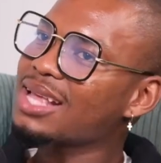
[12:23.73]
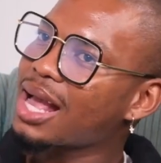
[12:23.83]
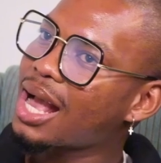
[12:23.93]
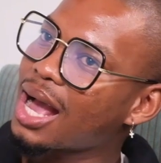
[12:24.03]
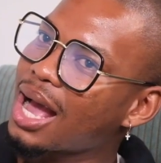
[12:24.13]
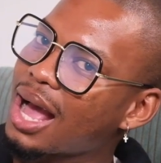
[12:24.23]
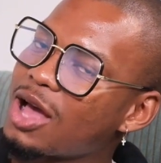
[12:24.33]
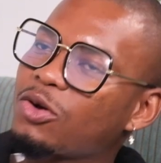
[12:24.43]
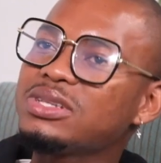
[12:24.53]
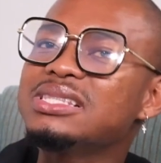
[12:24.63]
like,
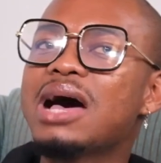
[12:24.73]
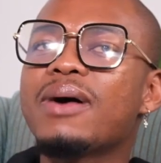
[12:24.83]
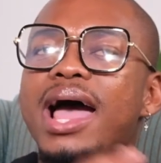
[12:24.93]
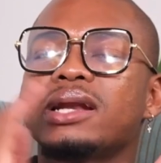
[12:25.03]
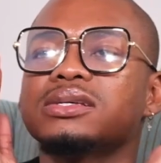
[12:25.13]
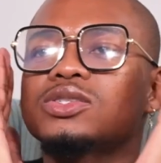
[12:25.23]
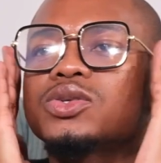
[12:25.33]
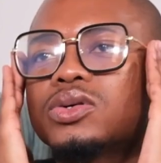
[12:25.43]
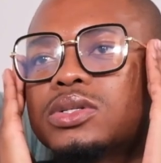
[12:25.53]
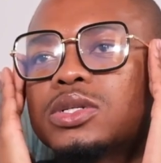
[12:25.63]
because now I
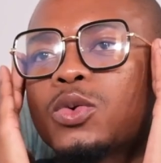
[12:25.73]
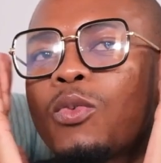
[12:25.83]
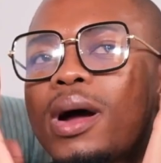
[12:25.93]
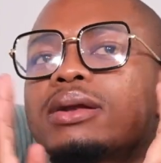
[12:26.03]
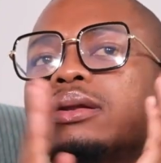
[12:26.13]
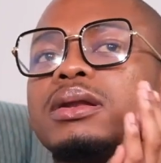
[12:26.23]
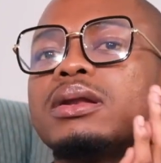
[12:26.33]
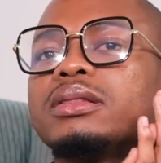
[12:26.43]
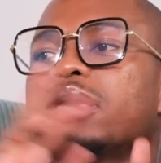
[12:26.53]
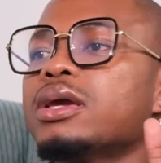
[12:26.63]
understood what
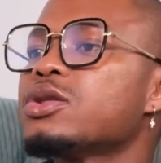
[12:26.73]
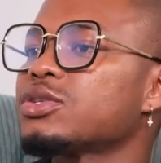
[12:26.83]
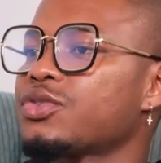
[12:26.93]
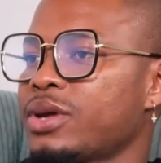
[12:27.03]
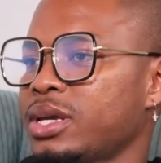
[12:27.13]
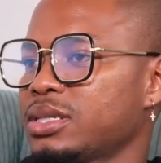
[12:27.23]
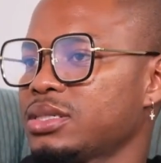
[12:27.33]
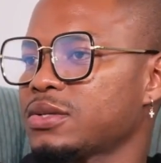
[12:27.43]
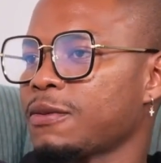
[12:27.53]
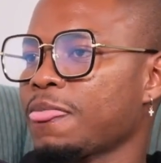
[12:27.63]
the industry
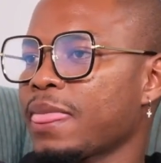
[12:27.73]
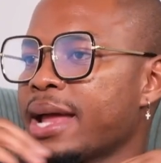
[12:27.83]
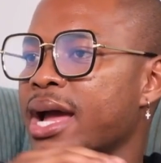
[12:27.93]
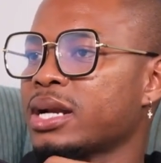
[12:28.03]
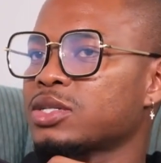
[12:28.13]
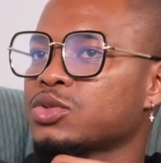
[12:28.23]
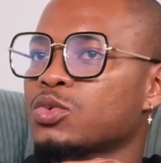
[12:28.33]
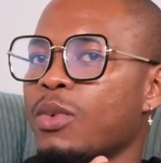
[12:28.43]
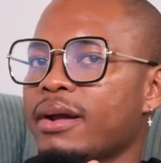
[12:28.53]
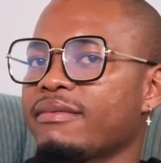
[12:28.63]
is, and I understood
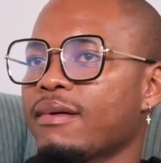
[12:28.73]
what